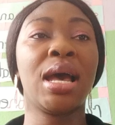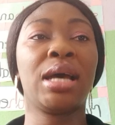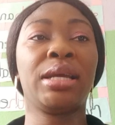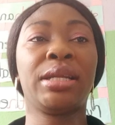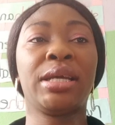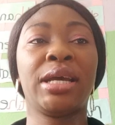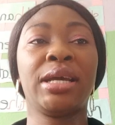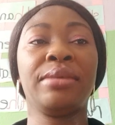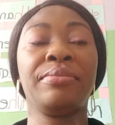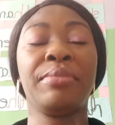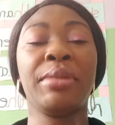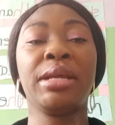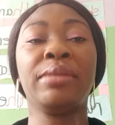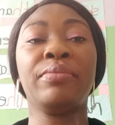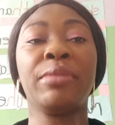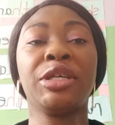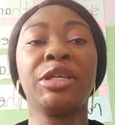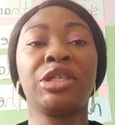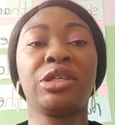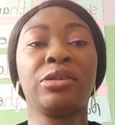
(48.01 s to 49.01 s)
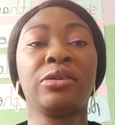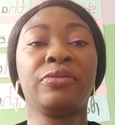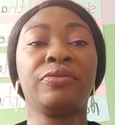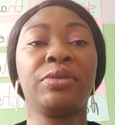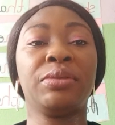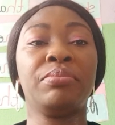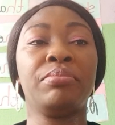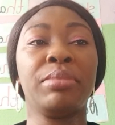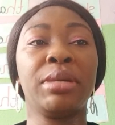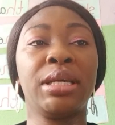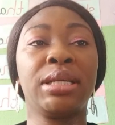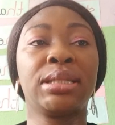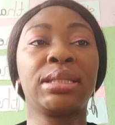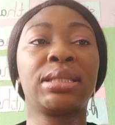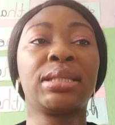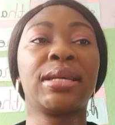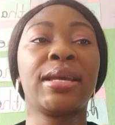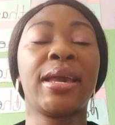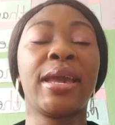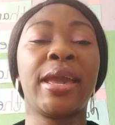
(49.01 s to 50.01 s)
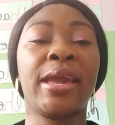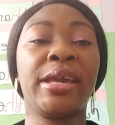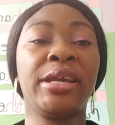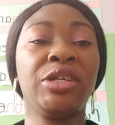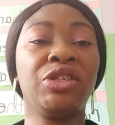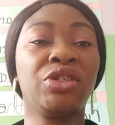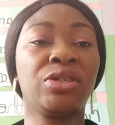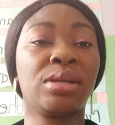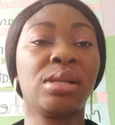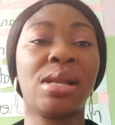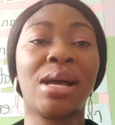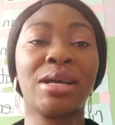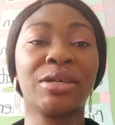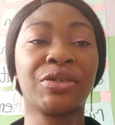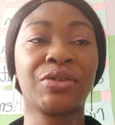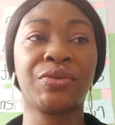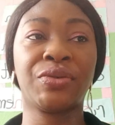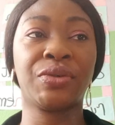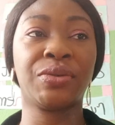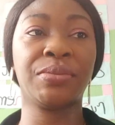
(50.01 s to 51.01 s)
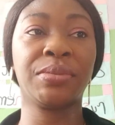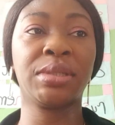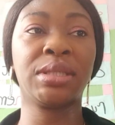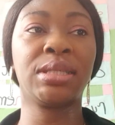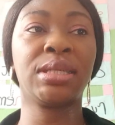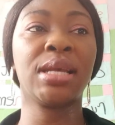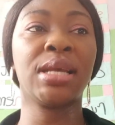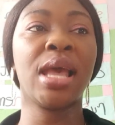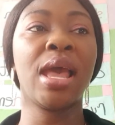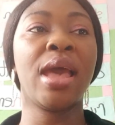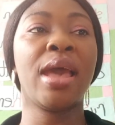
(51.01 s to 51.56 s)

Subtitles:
and I made mention of the mixed age classrooms.